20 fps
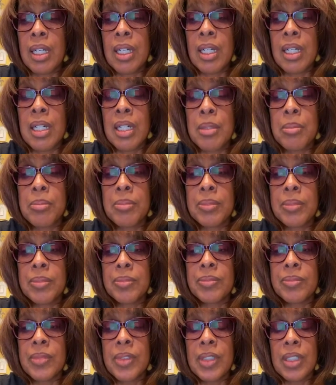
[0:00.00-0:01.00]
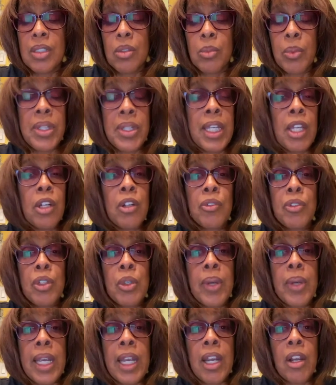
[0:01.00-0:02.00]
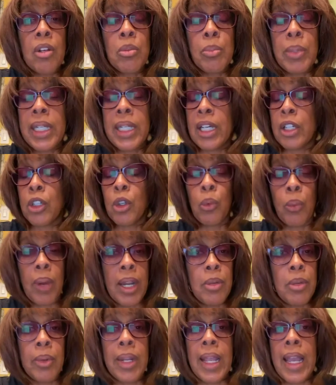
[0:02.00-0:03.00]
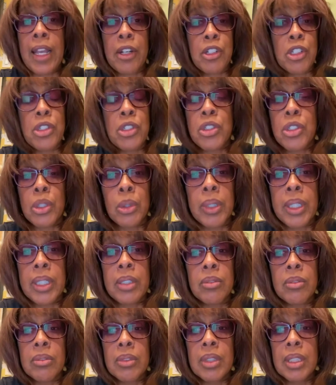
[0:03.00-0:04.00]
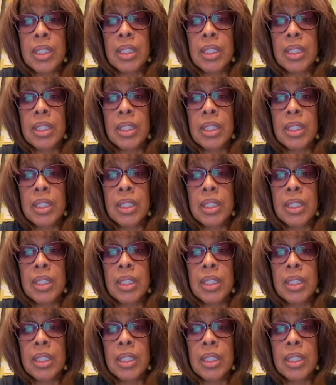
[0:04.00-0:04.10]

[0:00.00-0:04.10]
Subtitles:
When the interview aired, we got a great reaction to it.